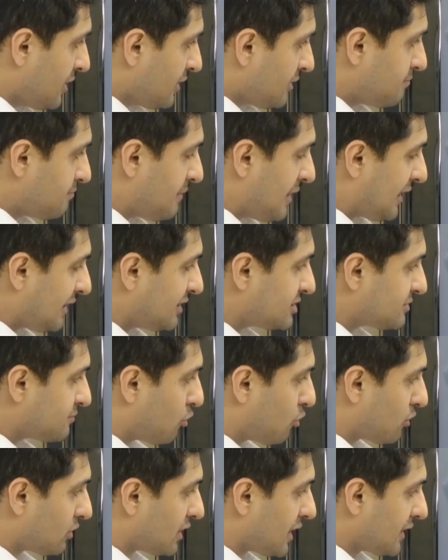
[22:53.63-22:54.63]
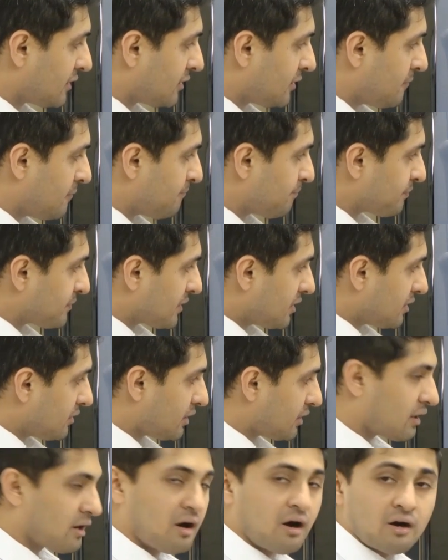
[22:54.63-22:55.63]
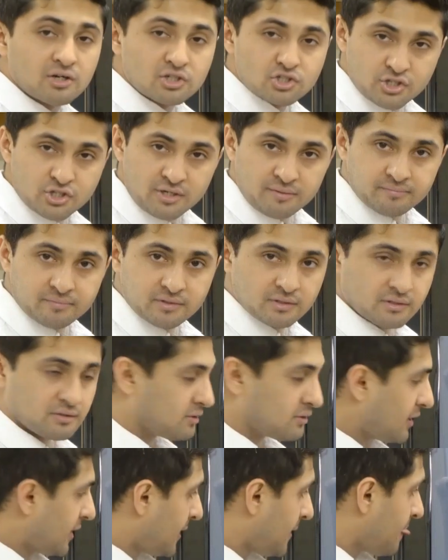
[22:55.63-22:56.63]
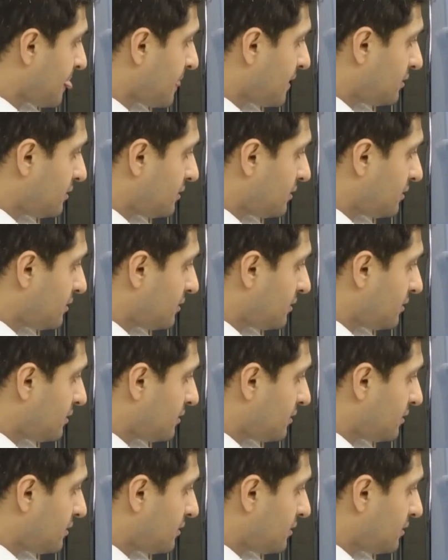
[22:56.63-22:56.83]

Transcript: male is more like heart-shaped, okay?